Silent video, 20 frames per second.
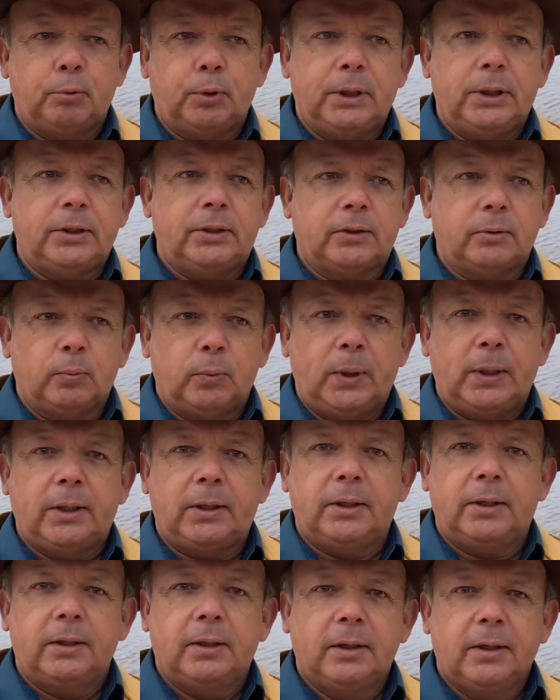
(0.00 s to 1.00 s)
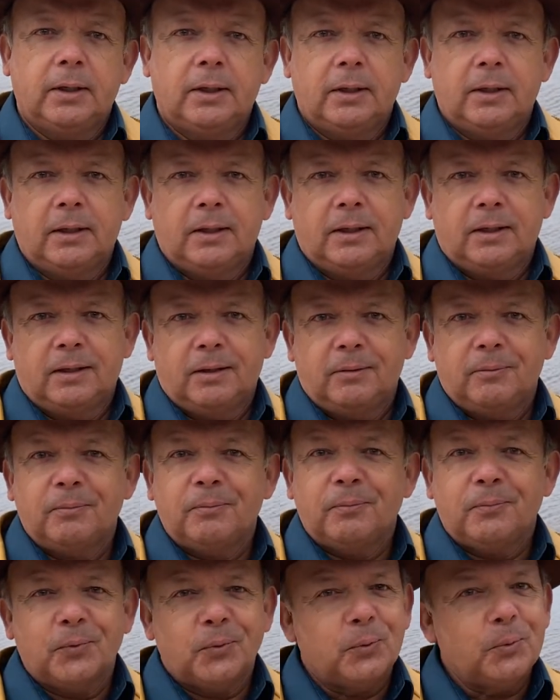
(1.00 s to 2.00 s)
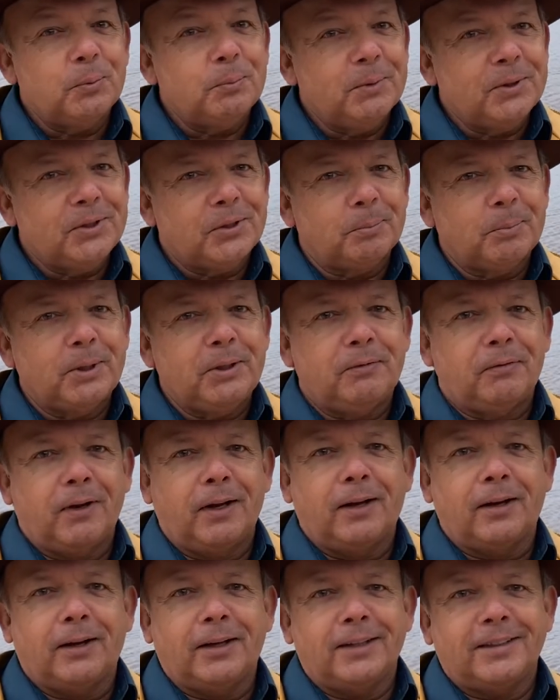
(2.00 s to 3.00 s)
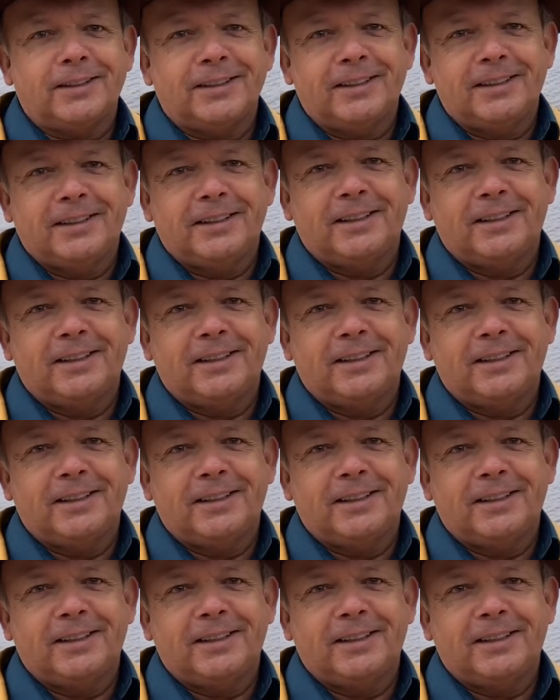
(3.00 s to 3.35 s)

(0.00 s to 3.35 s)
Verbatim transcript: breeze and wind, wouldn't be so many flies.